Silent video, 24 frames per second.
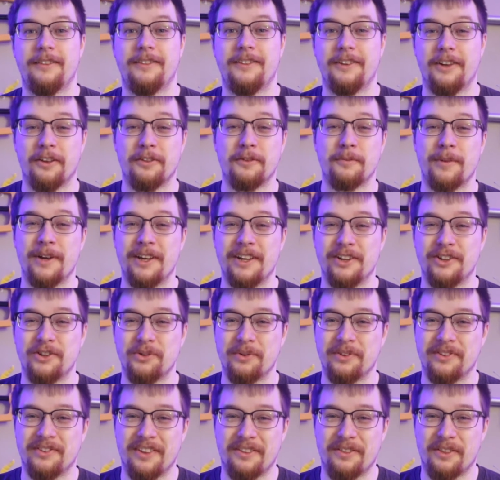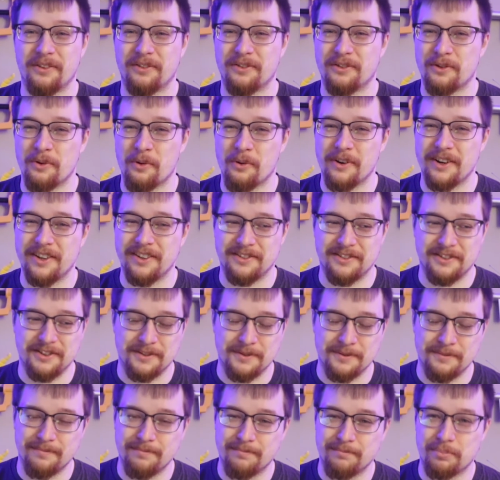The other big issue is that the story is
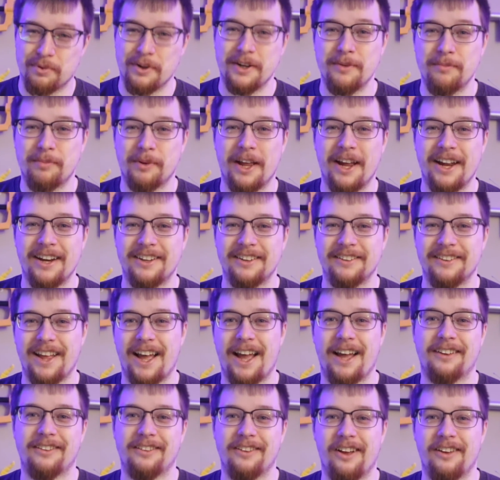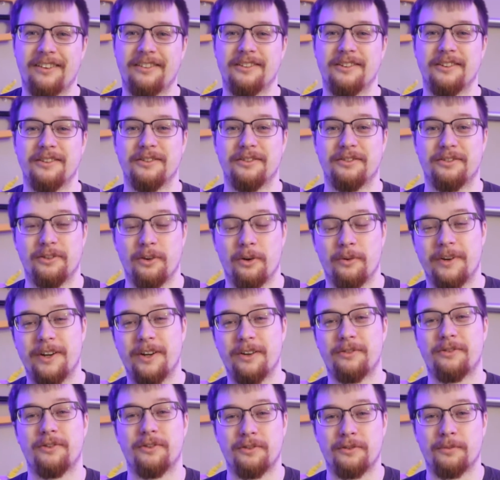just pretty bland and lackluster, so
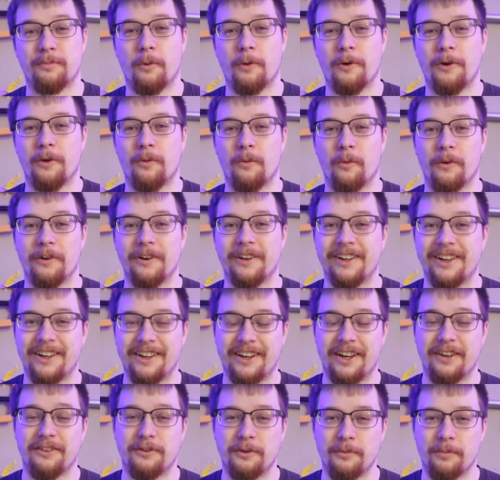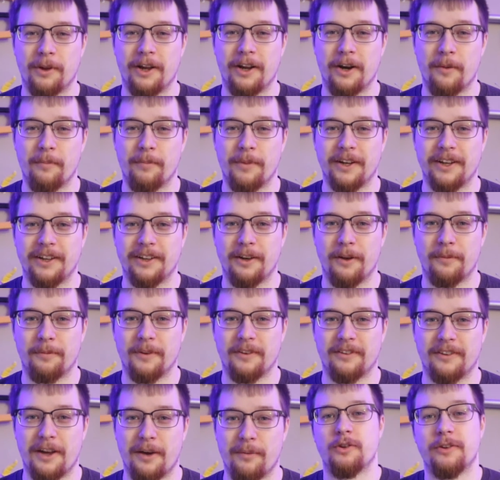here's your spoil warning in case you plan on picking up
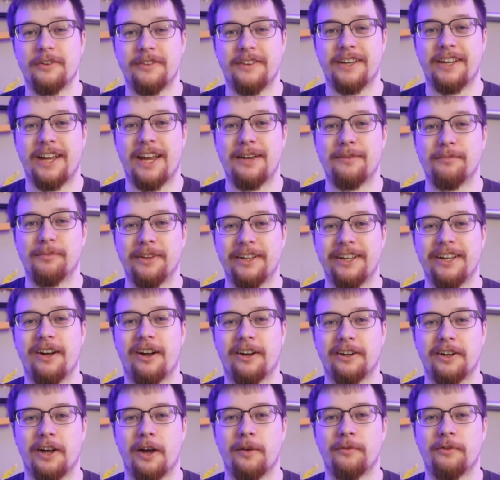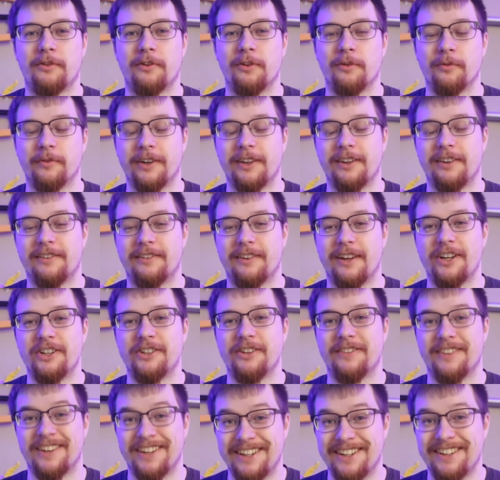this game. During the game, Leon comes to the
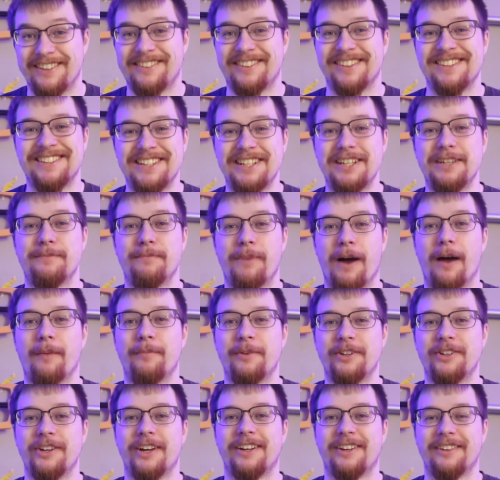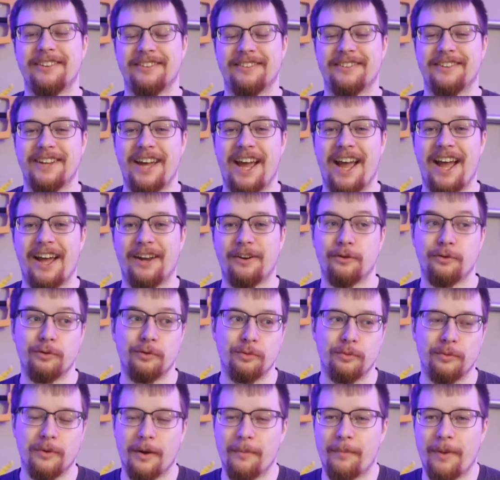realization that he is indeed Bobby Jenkins' dad,
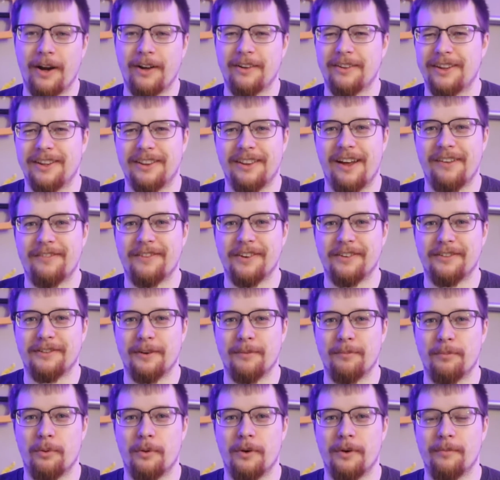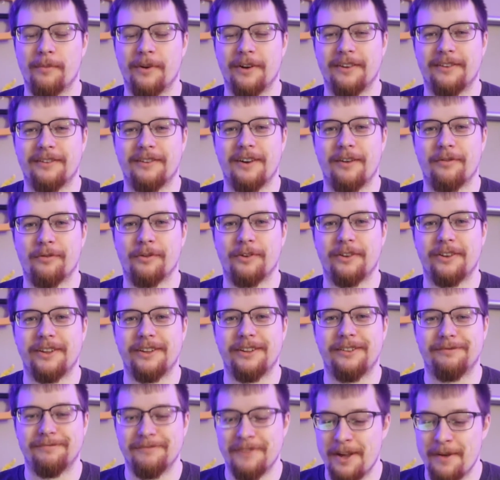who apparently left at some point, but it's never
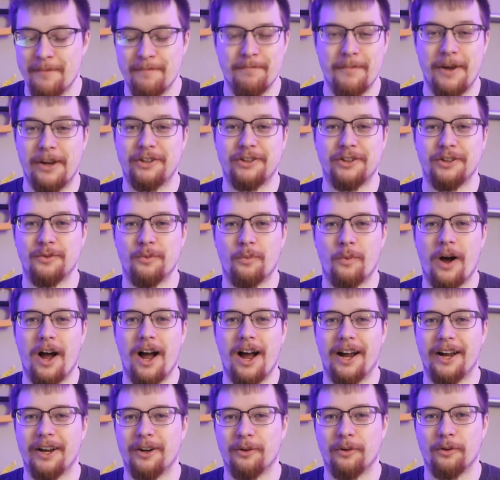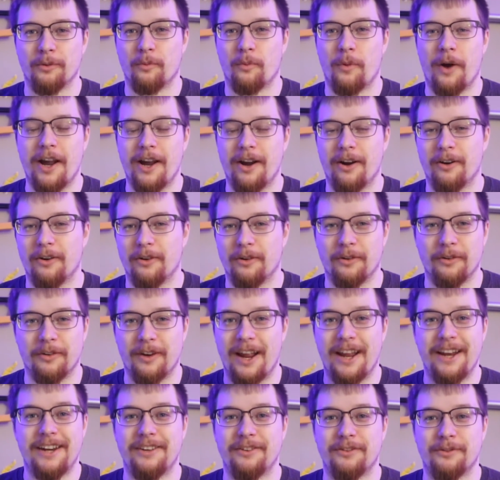really mentioned why or where or
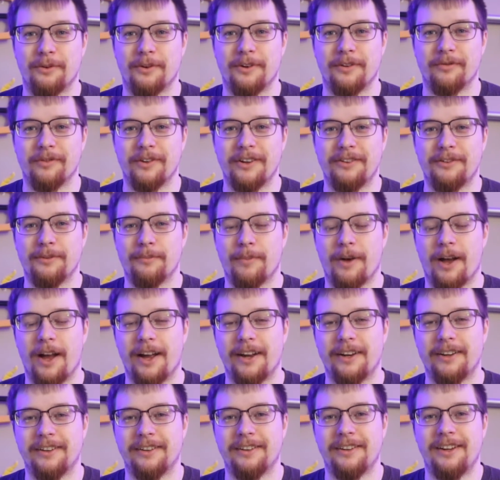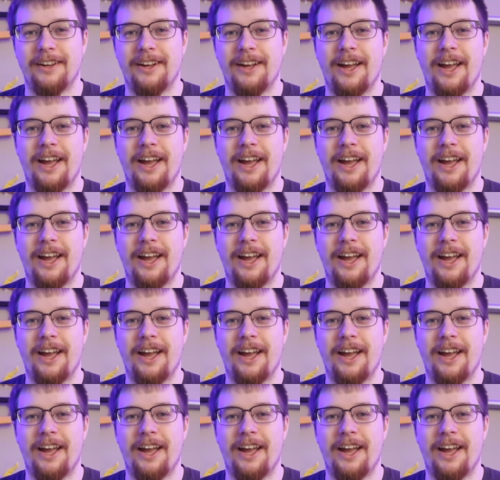any sort of reason behind it.